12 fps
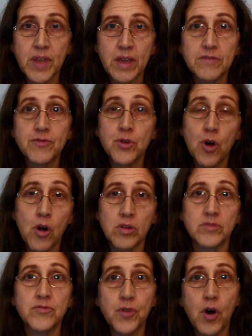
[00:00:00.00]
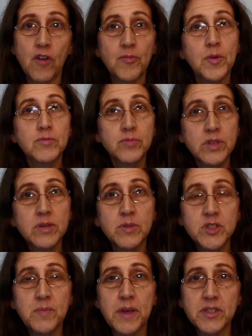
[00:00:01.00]
and for all involved, but really
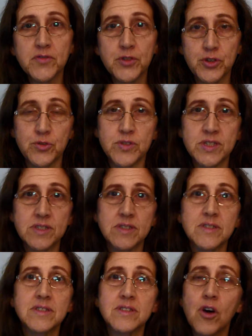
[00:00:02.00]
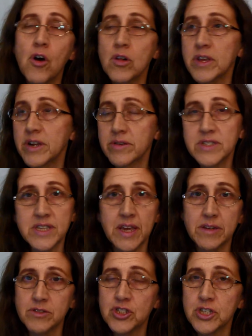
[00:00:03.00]
what's best for you, since this is all Aries
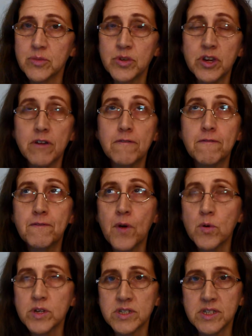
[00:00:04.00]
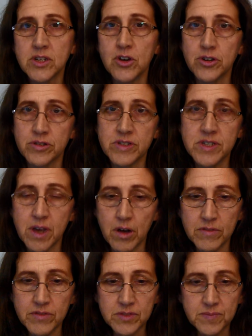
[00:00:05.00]
energy. We are focusing on
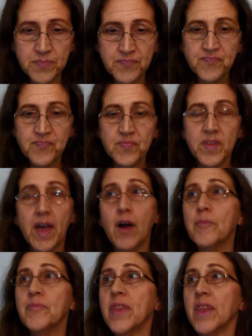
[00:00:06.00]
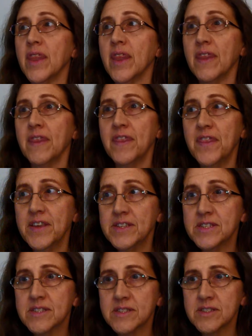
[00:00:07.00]
ourselves. Now,
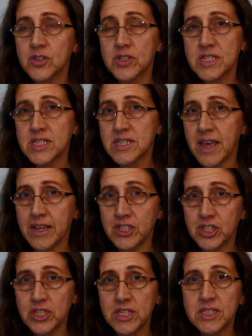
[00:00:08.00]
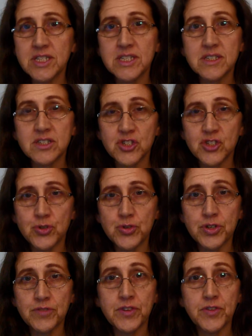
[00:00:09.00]
this is edgy and this is
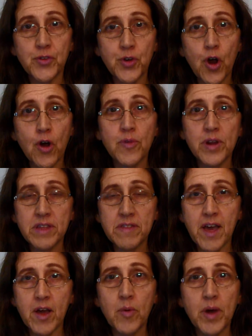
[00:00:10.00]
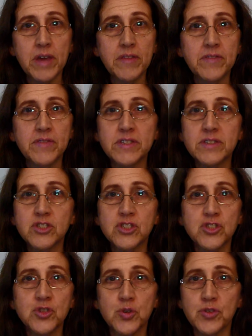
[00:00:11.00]
assertive. If you're already that way, then this is
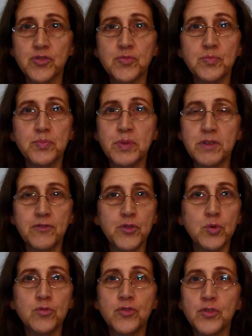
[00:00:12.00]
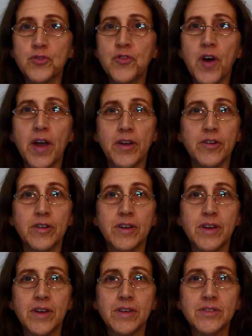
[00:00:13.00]
just going to be fuel for the fire.
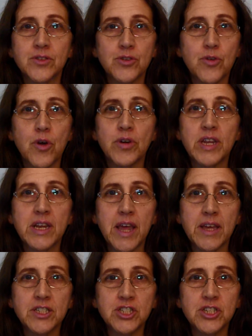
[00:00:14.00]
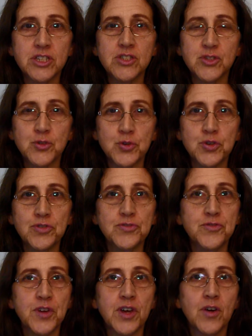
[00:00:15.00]
So you're already an edgy,
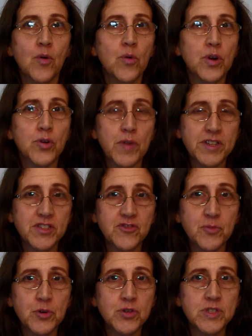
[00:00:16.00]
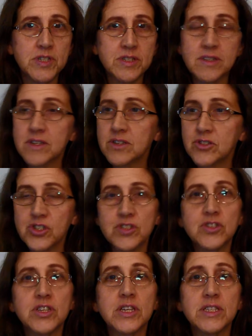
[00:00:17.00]
assertive, or aggressive person. You're
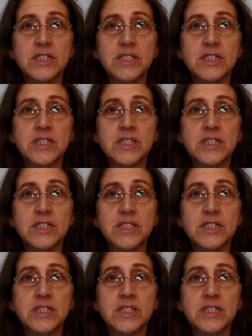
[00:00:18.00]
just going to